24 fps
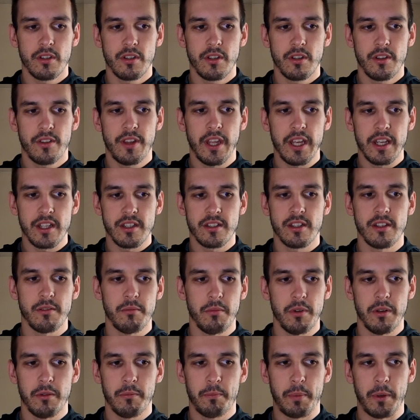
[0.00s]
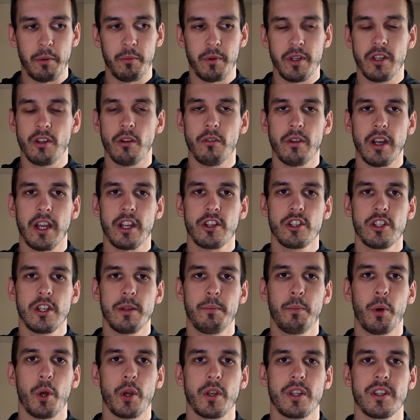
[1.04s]
things, but we don't actually
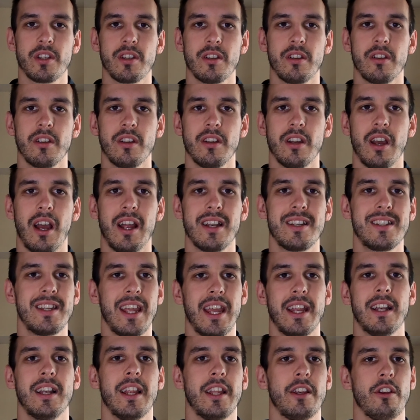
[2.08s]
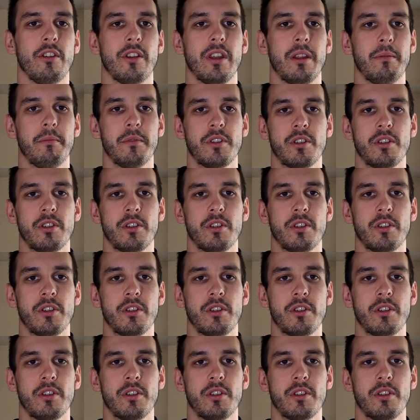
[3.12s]
put a deadline on them.